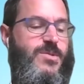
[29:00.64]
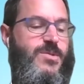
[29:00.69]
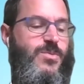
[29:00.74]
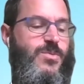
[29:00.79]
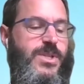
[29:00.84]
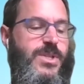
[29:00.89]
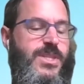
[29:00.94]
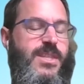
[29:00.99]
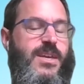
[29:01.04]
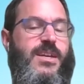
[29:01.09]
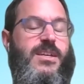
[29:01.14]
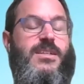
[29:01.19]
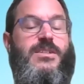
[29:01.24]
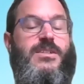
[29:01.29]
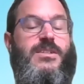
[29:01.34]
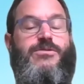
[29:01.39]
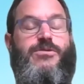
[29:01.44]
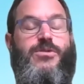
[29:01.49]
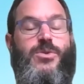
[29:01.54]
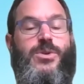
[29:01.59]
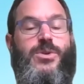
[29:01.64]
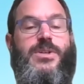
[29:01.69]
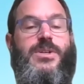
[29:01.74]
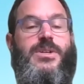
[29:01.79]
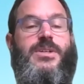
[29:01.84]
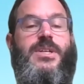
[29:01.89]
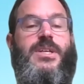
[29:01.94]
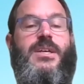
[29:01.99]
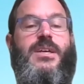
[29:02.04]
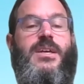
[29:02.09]
what they can
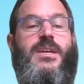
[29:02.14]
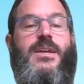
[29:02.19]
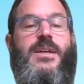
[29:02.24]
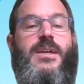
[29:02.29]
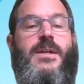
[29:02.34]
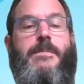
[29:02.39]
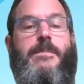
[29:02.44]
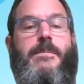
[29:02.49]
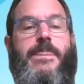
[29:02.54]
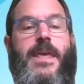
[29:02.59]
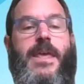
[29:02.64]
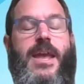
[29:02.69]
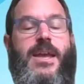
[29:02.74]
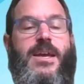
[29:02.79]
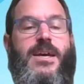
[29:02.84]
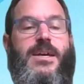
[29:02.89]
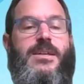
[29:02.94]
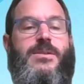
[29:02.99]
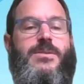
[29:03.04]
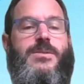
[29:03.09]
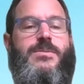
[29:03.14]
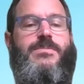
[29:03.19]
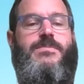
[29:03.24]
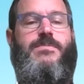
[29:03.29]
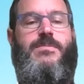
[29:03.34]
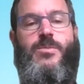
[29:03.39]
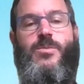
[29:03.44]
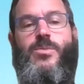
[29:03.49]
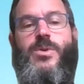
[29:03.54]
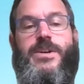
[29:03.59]
afford, and
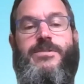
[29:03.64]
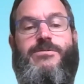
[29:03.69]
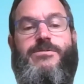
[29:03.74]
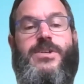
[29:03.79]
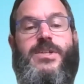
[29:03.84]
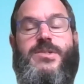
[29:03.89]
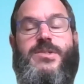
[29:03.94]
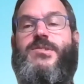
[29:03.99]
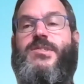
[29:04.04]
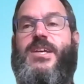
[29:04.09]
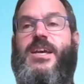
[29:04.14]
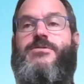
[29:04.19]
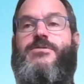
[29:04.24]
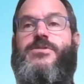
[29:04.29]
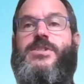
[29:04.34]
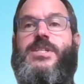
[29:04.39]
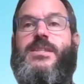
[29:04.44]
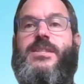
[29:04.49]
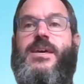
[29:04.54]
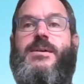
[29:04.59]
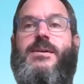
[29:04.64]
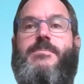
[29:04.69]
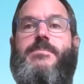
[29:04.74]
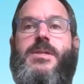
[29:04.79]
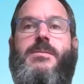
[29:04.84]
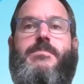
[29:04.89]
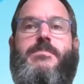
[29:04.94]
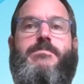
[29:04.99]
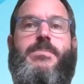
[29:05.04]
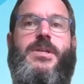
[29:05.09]
what feels safe to them.
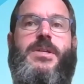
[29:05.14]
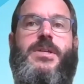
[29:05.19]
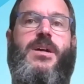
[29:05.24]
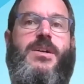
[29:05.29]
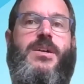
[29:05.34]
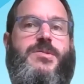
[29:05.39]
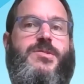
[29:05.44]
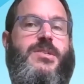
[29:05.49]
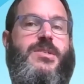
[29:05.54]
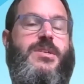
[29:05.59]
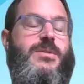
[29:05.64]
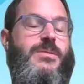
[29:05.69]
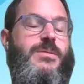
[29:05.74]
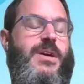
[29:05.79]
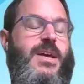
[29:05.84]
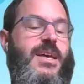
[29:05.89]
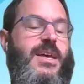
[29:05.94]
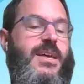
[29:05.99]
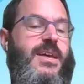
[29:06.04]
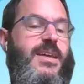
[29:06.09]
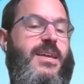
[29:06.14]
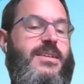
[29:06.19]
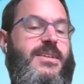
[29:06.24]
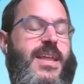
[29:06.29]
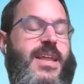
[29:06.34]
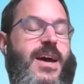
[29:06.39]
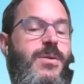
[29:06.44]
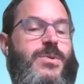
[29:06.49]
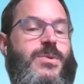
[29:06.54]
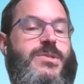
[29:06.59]
But also,
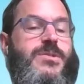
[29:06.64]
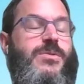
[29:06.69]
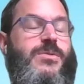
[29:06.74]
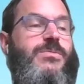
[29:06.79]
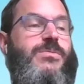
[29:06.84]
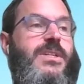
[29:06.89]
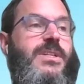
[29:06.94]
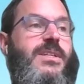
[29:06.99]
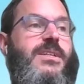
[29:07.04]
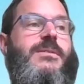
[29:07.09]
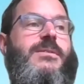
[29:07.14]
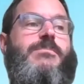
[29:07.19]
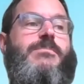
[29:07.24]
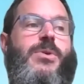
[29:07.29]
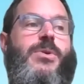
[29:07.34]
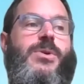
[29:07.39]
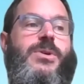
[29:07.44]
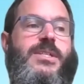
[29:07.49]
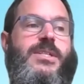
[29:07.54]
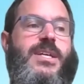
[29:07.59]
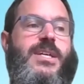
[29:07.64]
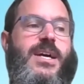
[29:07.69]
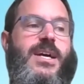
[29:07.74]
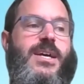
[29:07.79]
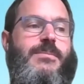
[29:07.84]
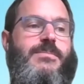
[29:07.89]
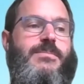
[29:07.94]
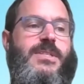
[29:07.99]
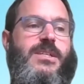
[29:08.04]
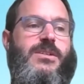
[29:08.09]
now is a really important
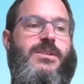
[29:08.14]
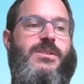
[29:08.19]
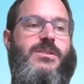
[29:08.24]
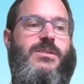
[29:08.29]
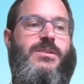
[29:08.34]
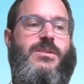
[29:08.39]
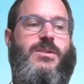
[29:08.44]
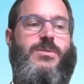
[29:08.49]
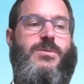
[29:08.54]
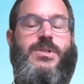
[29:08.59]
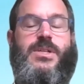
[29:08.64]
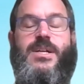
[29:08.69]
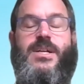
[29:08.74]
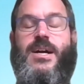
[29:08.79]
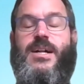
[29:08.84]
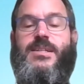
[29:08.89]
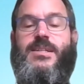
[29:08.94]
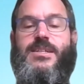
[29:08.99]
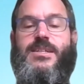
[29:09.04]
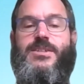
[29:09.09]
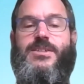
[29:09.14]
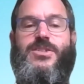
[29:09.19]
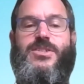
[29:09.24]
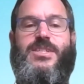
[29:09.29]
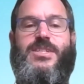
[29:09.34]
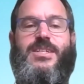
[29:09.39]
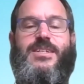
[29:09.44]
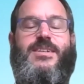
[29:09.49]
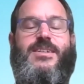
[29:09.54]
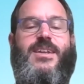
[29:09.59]
time to go to college,
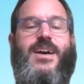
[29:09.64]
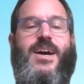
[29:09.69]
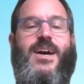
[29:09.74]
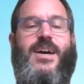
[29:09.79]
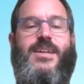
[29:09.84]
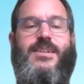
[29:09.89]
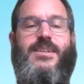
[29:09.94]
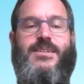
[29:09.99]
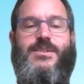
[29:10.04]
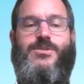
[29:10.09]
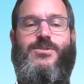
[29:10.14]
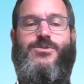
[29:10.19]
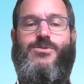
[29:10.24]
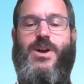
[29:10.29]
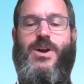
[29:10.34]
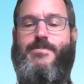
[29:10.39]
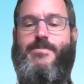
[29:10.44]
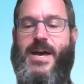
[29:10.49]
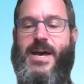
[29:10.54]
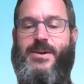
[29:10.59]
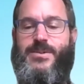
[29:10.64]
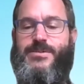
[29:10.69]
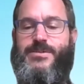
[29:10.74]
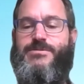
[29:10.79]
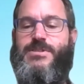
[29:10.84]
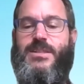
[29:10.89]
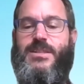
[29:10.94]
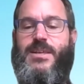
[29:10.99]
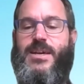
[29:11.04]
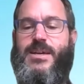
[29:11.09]
to not drop out of
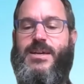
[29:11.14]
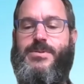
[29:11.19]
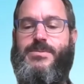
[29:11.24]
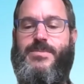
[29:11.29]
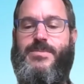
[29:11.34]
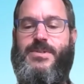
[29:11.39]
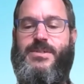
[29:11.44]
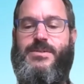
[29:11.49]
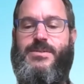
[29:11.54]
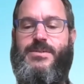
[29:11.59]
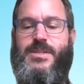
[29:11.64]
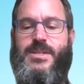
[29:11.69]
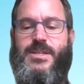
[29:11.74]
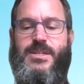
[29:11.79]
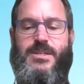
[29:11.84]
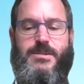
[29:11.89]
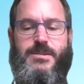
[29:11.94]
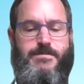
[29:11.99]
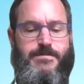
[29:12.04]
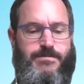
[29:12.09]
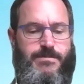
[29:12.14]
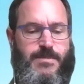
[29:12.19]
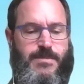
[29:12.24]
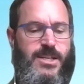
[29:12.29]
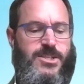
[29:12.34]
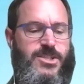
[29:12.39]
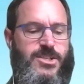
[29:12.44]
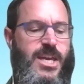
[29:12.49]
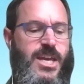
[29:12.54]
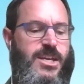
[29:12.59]
the labor or the
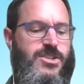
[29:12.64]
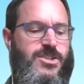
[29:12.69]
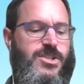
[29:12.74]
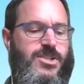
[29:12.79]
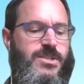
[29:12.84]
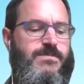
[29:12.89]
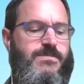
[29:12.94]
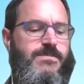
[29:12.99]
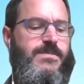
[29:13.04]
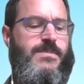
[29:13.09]
education